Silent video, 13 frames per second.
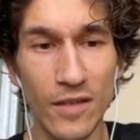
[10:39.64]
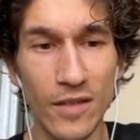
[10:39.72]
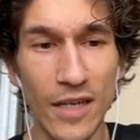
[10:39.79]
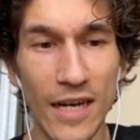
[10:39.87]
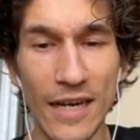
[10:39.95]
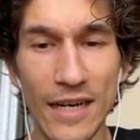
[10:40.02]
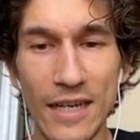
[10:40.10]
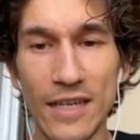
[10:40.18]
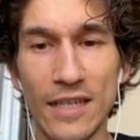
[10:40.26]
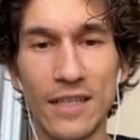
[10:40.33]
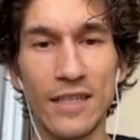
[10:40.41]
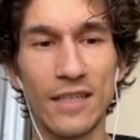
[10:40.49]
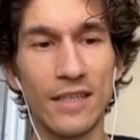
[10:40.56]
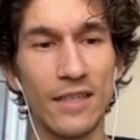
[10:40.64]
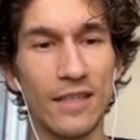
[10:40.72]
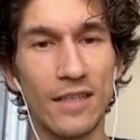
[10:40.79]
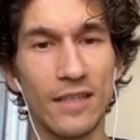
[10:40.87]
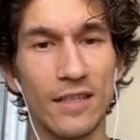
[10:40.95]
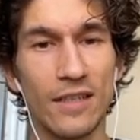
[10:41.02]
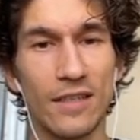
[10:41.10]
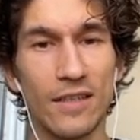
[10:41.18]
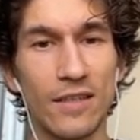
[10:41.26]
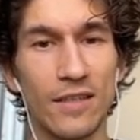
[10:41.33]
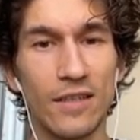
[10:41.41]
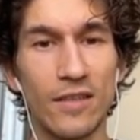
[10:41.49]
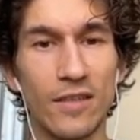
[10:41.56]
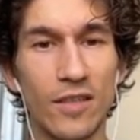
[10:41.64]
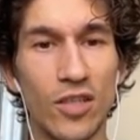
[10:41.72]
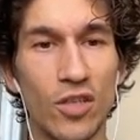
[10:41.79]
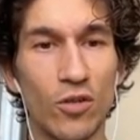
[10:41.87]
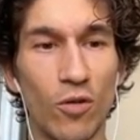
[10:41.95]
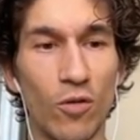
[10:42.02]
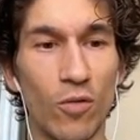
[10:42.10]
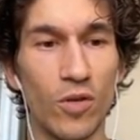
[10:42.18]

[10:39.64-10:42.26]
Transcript: Ah. So,